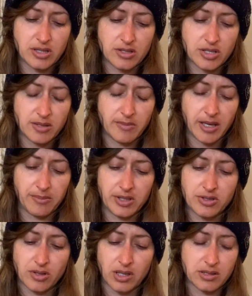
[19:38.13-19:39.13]
she might be
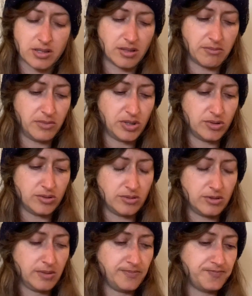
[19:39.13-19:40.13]
drawn to the
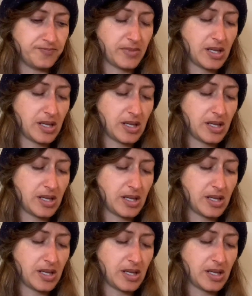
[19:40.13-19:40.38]
moon.